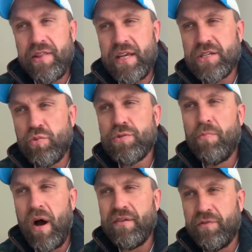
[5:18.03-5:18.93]
this was
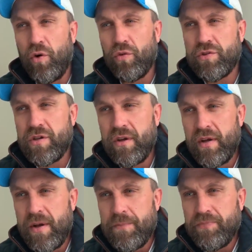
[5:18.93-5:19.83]
my fault.
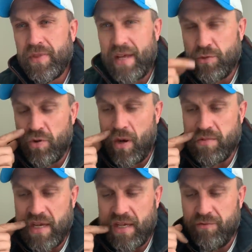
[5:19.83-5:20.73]
That's what I'm
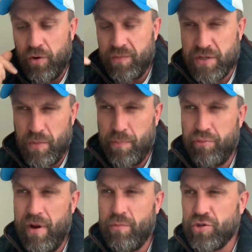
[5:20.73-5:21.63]
taking from this. My
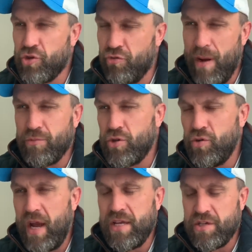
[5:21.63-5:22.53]
prep was crap.
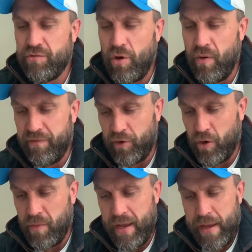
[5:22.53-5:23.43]
2 days in a row, I
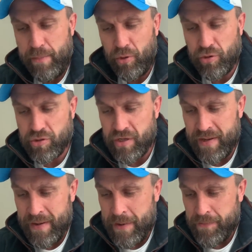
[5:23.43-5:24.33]
forgot my earplugs.
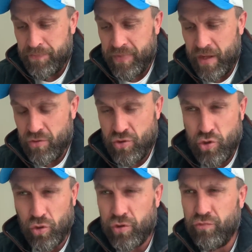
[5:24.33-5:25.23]

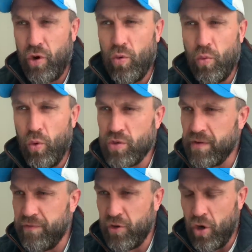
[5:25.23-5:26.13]
Took the wrong
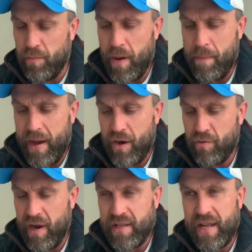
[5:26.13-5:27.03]
water, forgot my
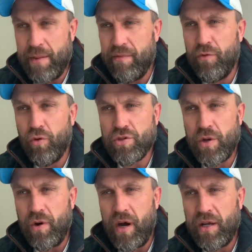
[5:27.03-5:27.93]
Powerade the day before.
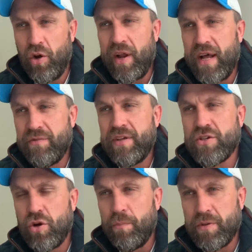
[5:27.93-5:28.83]
So I got out of
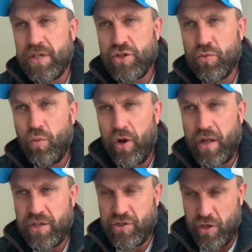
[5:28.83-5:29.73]
this competition what
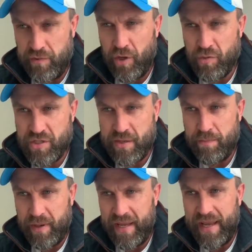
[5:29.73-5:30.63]
I deserved. I was
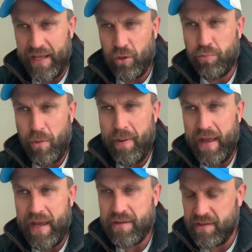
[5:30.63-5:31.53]
simply
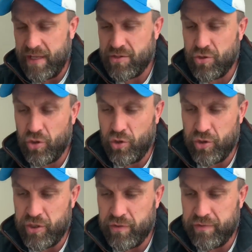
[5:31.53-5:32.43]
ill-prepared, and that's not good
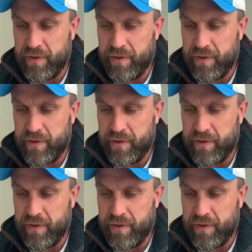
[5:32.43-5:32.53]
enough.